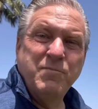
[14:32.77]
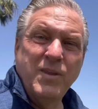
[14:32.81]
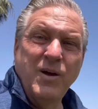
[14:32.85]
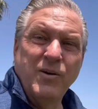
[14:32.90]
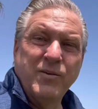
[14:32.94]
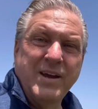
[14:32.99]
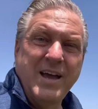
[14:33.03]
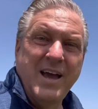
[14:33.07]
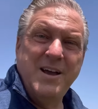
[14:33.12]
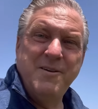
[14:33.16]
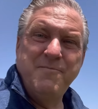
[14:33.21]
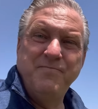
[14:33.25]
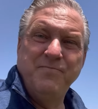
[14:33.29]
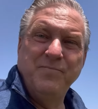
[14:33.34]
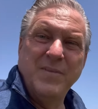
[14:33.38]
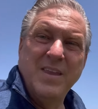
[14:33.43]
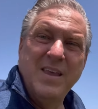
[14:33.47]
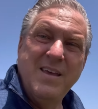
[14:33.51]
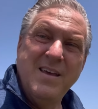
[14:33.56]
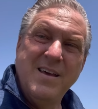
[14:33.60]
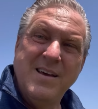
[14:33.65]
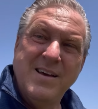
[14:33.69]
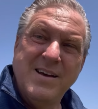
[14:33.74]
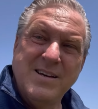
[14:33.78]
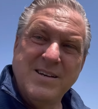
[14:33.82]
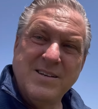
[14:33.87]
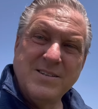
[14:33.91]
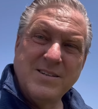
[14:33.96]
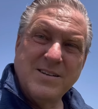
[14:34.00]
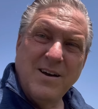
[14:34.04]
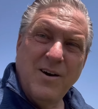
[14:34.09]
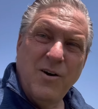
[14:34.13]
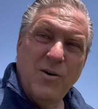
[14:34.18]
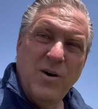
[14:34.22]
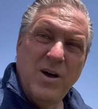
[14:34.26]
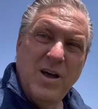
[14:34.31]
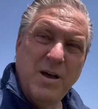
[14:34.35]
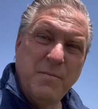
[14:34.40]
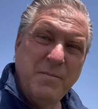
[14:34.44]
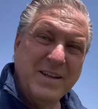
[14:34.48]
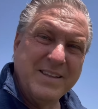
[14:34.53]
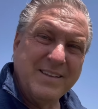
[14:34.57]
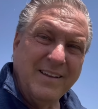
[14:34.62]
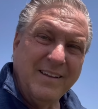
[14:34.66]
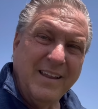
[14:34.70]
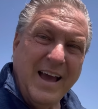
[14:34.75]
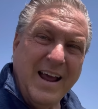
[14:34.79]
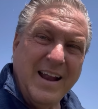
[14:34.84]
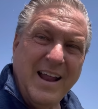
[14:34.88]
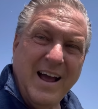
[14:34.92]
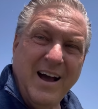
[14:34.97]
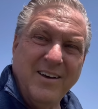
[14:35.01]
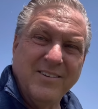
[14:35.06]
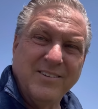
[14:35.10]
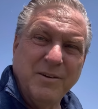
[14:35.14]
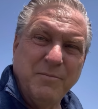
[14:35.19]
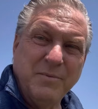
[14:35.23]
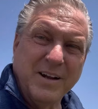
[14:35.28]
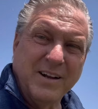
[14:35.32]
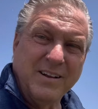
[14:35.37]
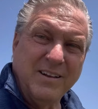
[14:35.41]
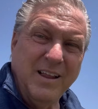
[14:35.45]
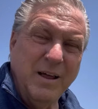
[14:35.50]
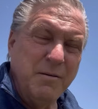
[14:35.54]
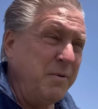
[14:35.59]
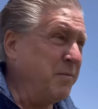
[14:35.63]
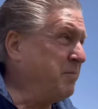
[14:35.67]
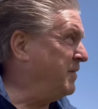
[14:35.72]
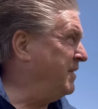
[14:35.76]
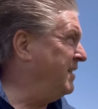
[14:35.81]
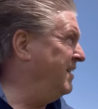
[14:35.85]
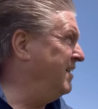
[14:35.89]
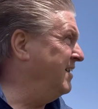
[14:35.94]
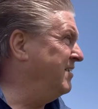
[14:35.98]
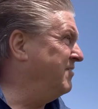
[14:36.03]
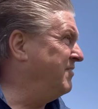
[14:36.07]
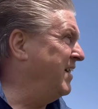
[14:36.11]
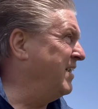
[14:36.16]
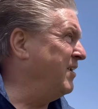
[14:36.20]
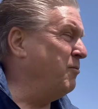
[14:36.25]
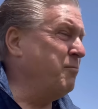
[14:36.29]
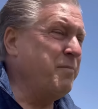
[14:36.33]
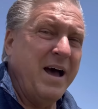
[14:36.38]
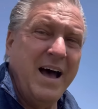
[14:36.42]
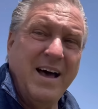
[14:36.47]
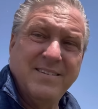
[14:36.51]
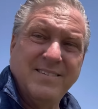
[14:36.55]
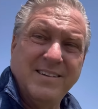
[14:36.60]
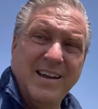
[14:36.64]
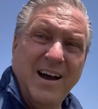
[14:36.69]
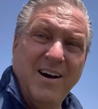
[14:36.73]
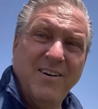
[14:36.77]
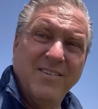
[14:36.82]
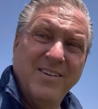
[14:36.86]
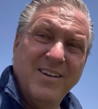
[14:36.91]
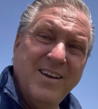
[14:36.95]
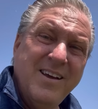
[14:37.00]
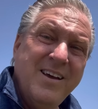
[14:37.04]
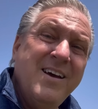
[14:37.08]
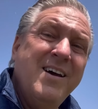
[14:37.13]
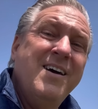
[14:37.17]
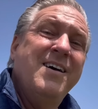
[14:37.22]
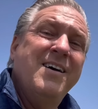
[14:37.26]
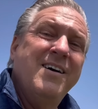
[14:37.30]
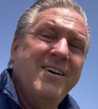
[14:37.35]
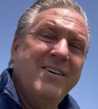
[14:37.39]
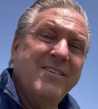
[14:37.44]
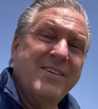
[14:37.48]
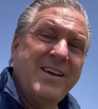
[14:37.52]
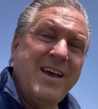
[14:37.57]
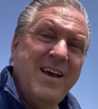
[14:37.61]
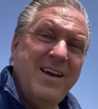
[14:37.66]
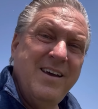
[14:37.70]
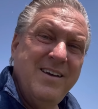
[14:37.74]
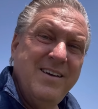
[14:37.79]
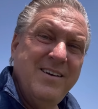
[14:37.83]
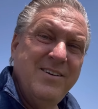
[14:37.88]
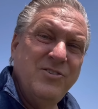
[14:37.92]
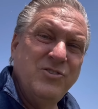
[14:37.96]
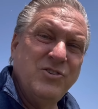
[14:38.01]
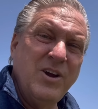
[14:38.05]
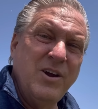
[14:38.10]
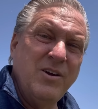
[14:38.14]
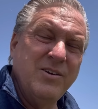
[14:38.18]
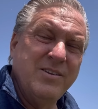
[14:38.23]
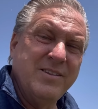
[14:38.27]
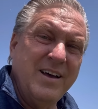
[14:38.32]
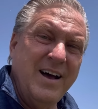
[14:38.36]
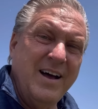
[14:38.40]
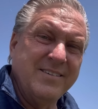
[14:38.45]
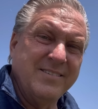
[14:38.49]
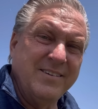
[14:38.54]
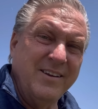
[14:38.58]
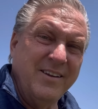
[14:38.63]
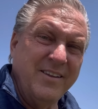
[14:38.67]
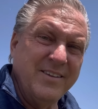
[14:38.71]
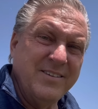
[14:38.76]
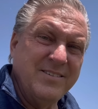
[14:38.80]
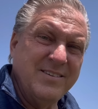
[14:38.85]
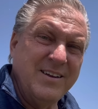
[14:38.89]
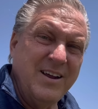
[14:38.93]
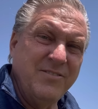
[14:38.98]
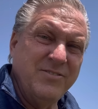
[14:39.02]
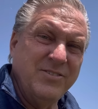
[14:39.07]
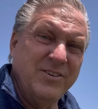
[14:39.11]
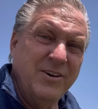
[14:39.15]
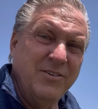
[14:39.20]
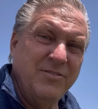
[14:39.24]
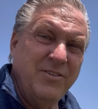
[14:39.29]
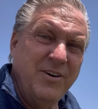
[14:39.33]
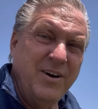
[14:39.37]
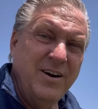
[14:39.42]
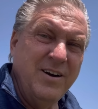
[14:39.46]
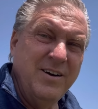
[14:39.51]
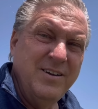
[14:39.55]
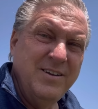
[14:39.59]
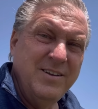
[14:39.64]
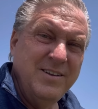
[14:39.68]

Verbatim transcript: Okay, so I'm at the lighthouse. I'm gonna climb up the hill if I don't pass out. Okay, share your thoughts on all this stuff so far.